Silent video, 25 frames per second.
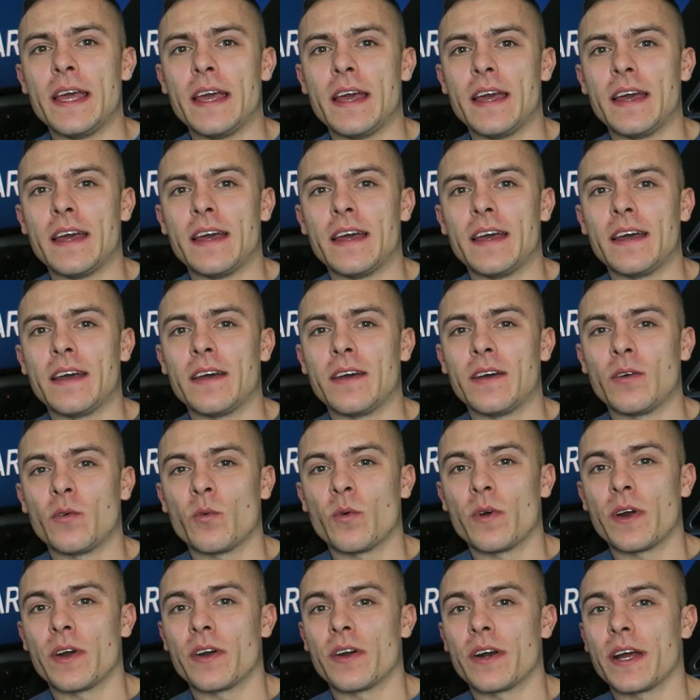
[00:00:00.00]

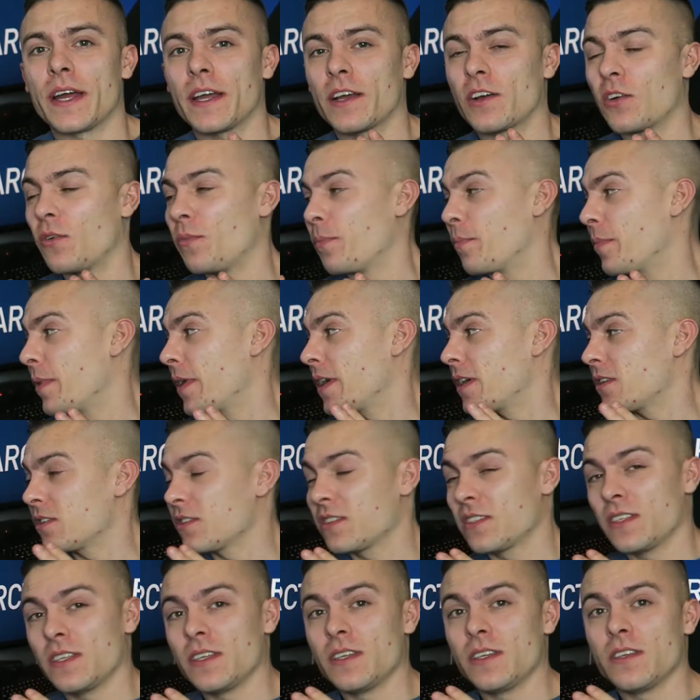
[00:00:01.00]
where I
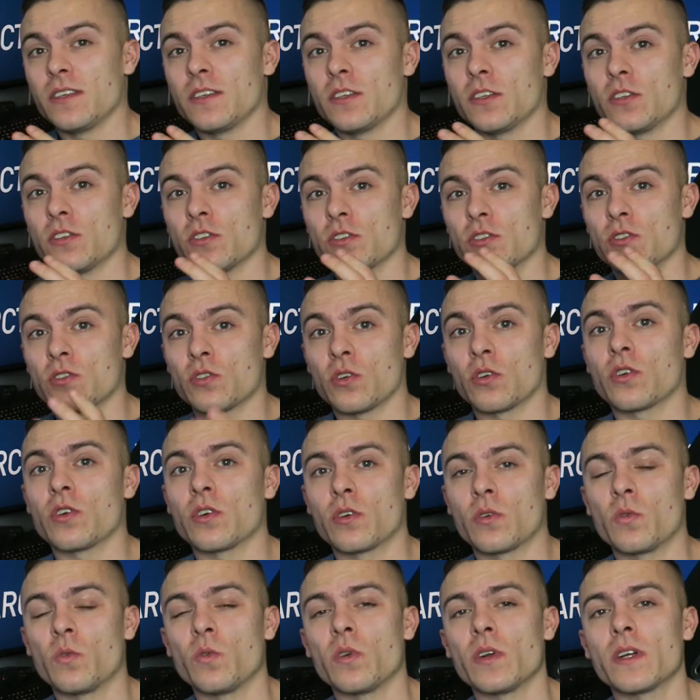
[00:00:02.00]
compared the
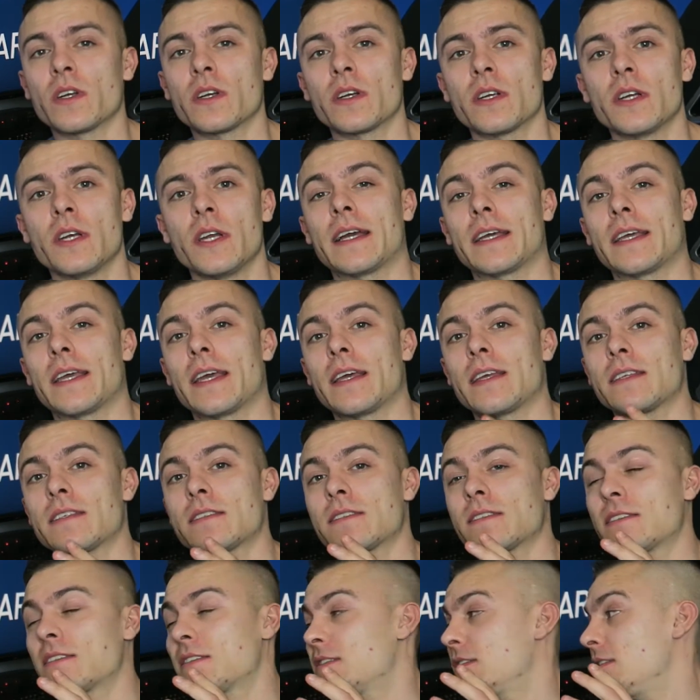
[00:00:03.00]
stock cooler
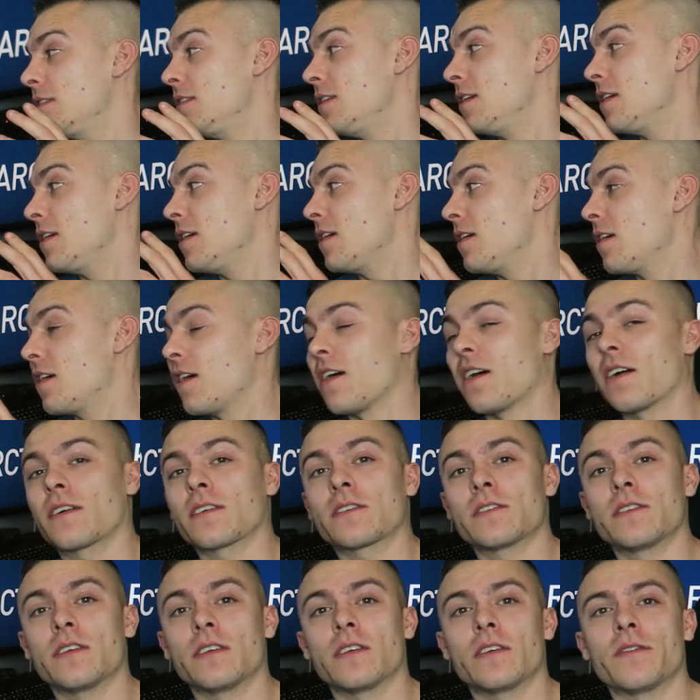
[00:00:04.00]
against the
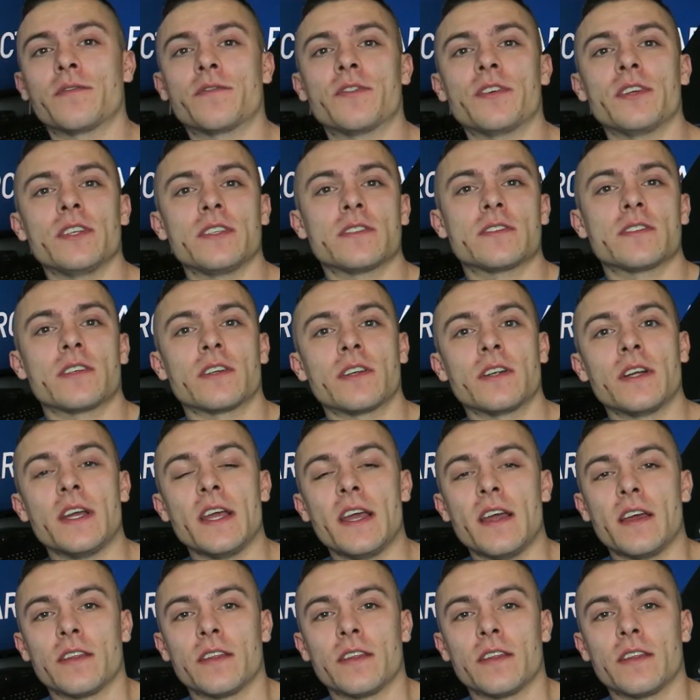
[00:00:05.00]
Arctic Freezer